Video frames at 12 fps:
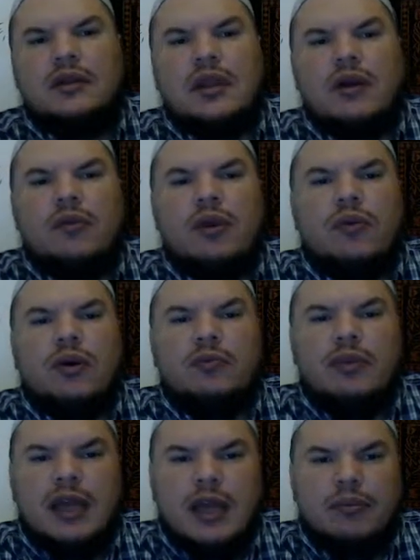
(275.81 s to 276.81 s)
that we will
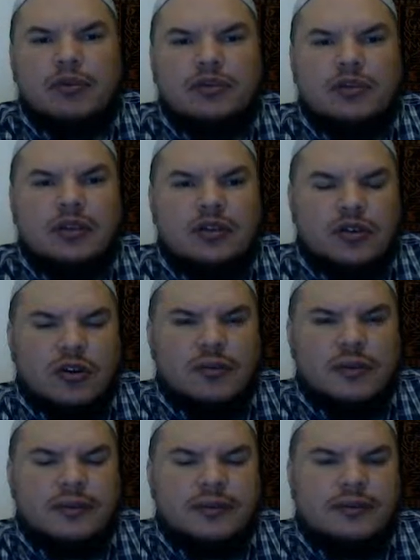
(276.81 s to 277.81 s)
be able to determine